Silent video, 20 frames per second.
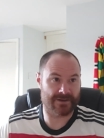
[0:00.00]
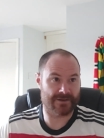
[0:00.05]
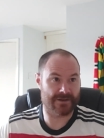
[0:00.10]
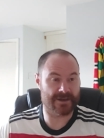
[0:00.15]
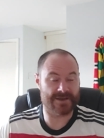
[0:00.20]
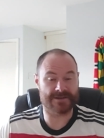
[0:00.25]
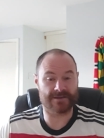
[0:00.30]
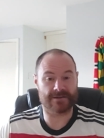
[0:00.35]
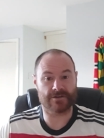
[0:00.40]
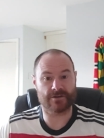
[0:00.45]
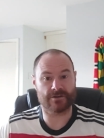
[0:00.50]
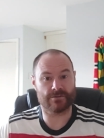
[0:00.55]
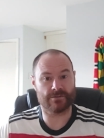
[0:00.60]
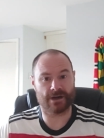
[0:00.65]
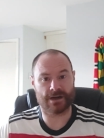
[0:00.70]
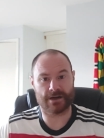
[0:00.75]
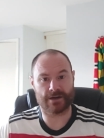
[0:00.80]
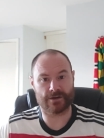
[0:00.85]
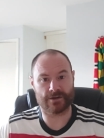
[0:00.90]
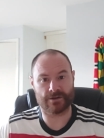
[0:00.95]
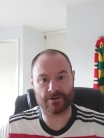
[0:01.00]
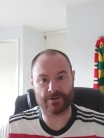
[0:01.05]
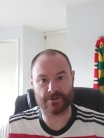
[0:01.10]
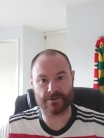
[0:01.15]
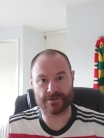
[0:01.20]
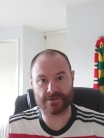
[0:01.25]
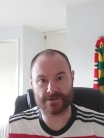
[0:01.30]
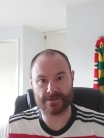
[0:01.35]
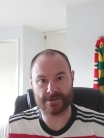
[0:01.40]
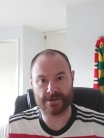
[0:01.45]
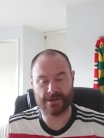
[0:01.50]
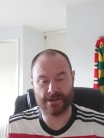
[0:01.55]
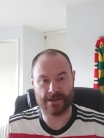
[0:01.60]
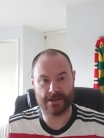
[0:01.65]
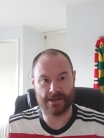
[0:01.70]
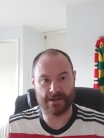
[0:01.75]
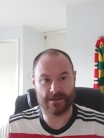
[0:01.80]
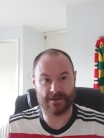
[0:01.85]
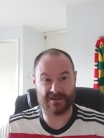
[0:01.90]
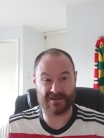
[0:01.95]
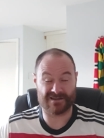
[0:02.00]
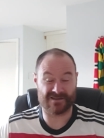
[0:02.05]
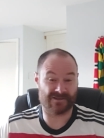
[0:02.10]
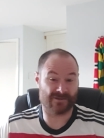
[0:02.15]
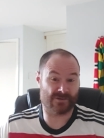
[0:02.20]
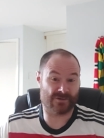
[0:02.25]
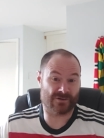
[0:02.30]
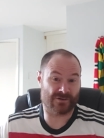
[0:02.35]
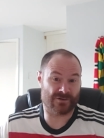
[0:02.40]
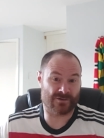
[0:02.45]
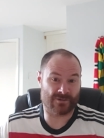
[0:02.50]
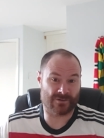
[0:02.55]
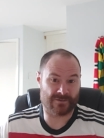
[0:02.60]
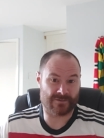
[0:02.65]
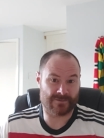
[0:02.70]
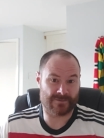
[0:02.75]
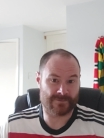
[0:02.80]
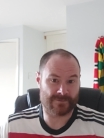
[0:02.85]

that he's going to come back and haunt us because he's not good enough.